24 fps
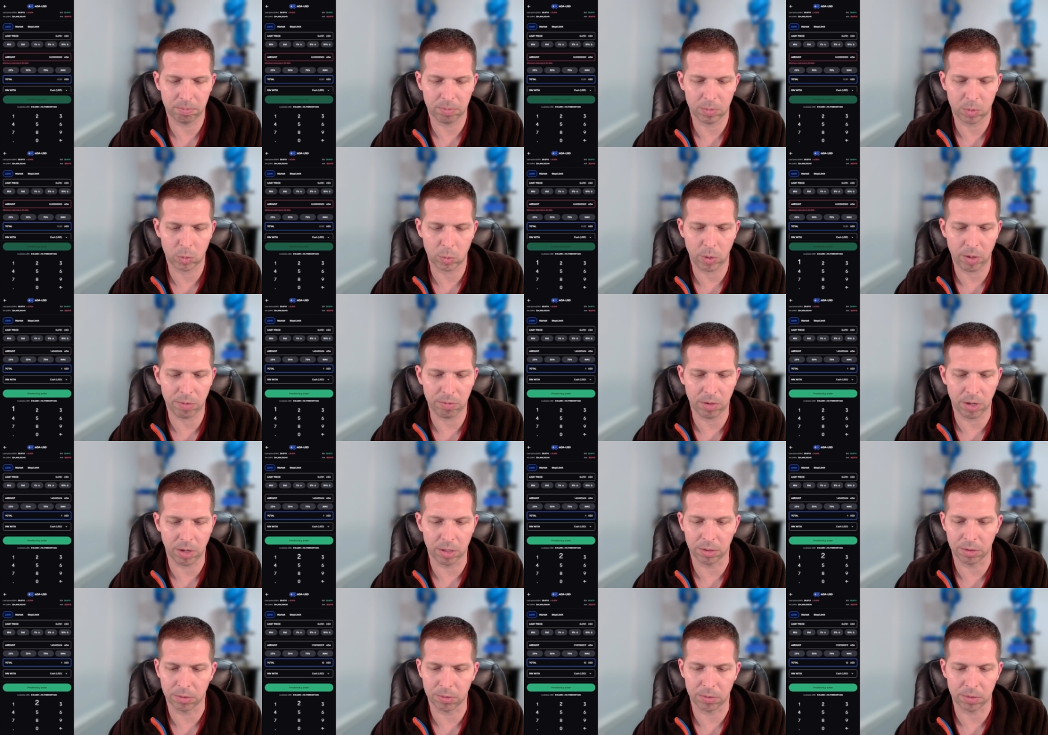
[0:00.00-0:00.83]
twelve
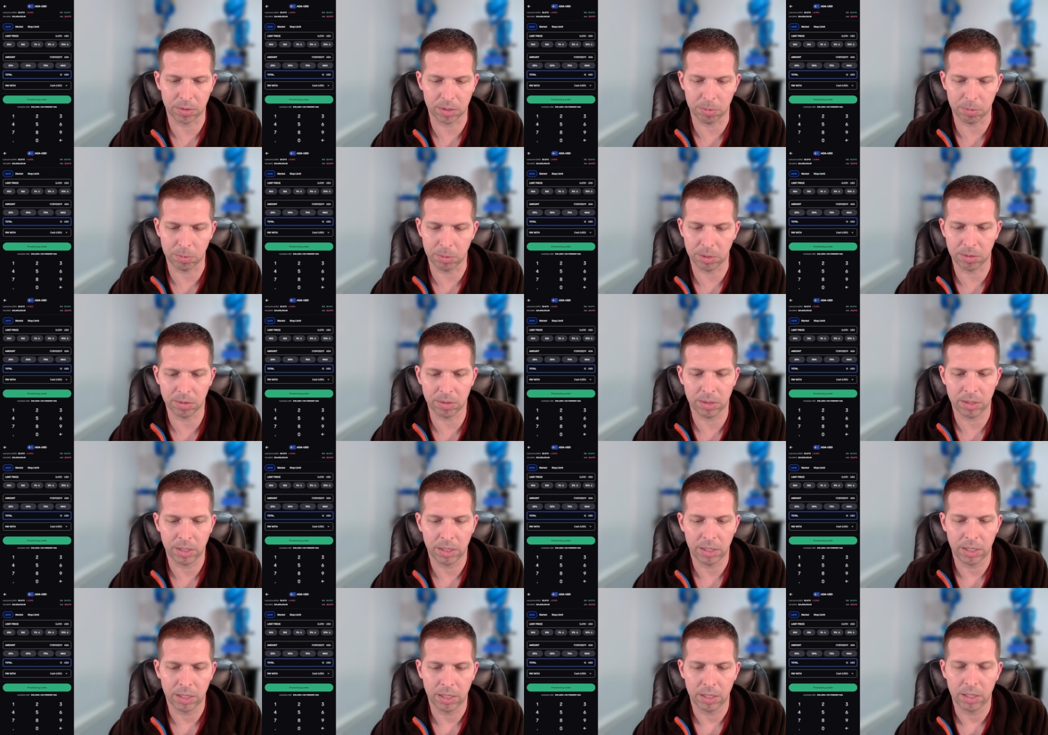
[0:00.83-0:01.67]
dollars for some reason,
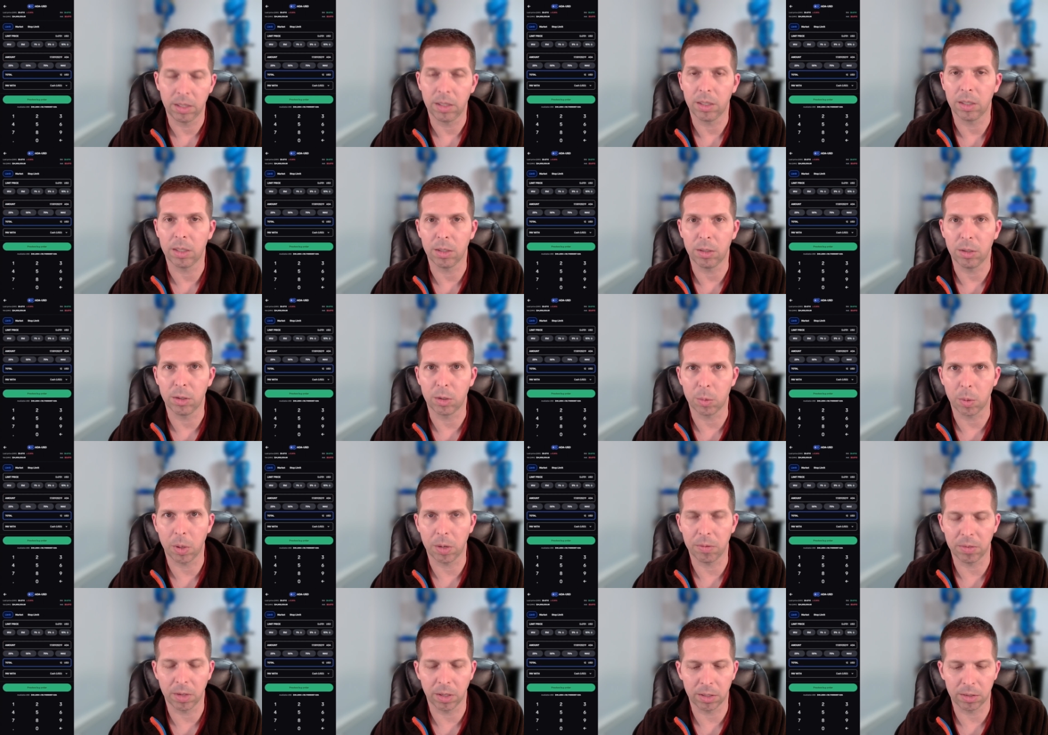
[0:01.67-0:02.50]
you could do
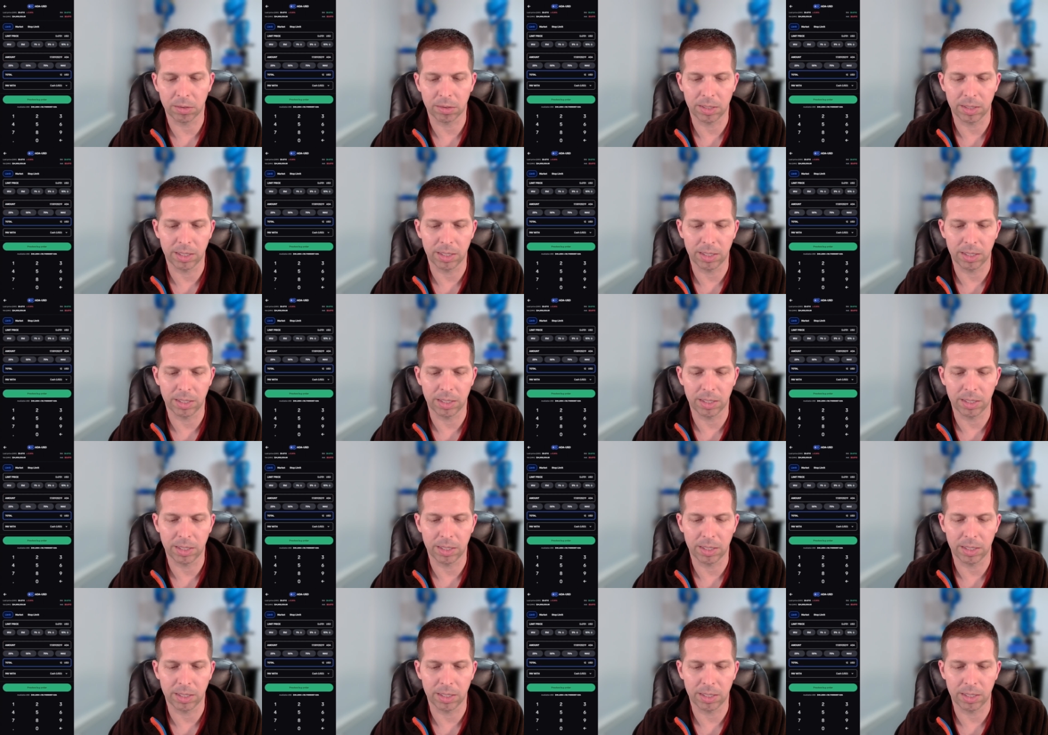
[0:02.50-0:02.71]
twelve dollars,